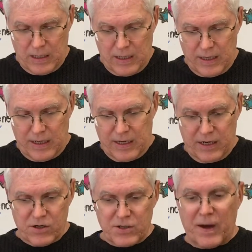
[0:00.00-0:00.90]
And
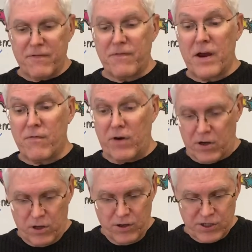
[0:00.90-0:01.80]
here's my favorite.
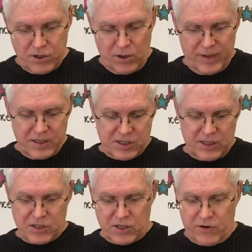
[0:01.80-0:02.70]
This all made
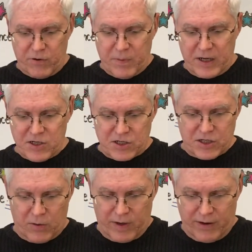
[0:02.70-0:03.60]
sense 100 pages
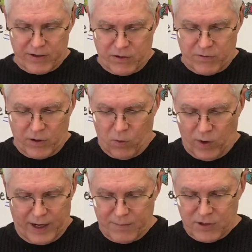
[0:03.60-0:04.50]
ago. Now I don't know
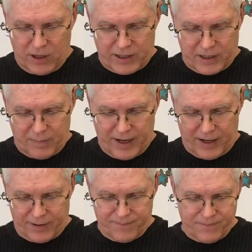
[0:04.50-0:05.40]
what I'm talking
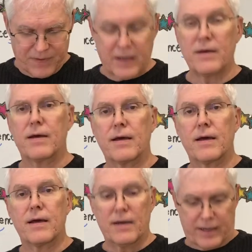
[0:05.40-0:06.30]
about.
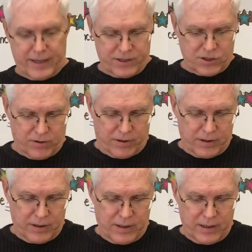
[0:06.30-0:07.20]
Answer.
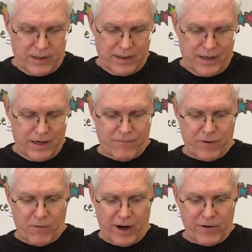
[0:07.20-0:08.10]
Every
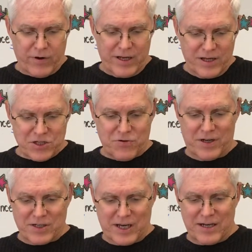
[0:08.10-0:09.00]
writer in history
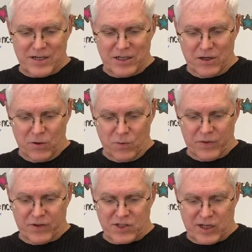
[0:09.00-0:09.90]
has had to deal with
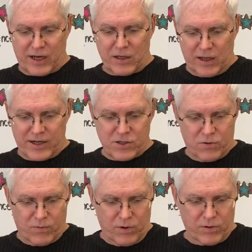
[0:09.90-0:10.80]
the psychological
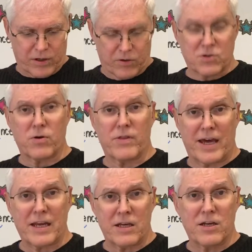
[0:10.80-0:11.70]
roller coaster
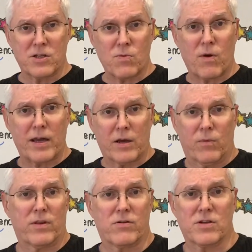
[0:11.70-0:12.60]
that is writing,
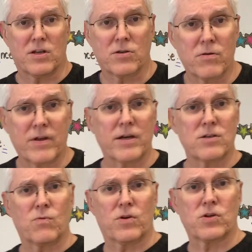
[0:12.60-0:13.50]
whether it's a
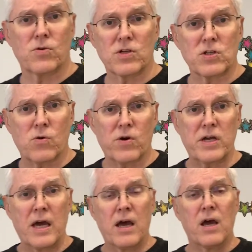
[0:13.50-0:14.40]
2,000-word short
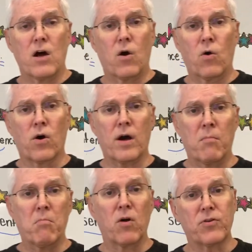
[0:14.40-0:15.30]
story or a
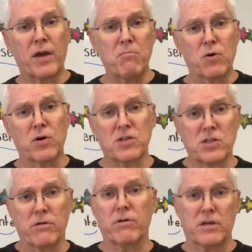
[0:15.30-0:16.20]
multi-book
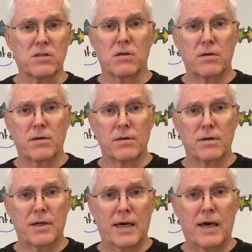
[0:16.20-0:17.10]
series.
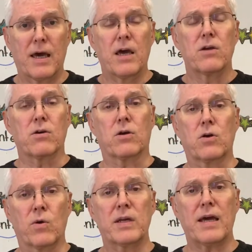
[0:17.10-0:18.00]
You're
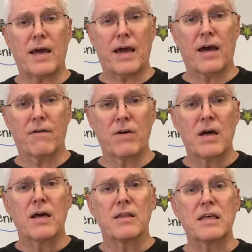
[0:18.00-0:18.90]
going to have
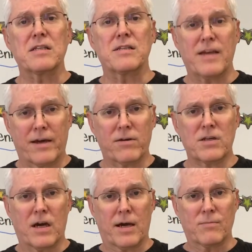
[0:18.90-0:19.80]
these down
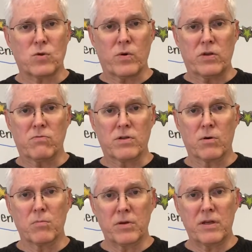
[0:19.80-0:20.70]
times where you
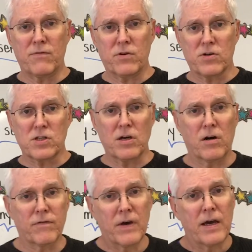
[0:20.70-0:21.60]
don't believe in
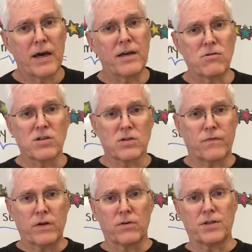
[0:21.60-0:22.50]
yourself and you just
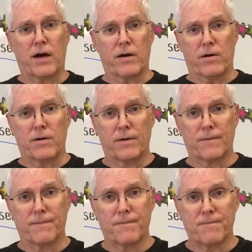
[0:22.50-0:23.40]
feel tired.
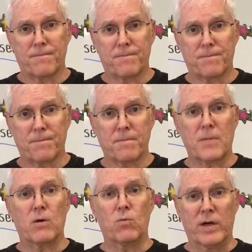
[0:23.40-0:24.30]

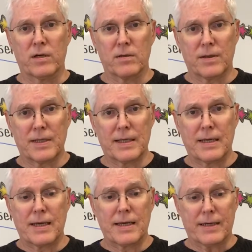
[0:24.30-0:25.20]
Well,
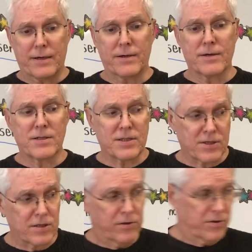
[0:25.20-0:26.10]
here's the
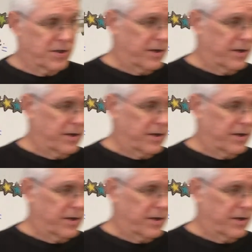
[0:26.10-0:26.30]
solution.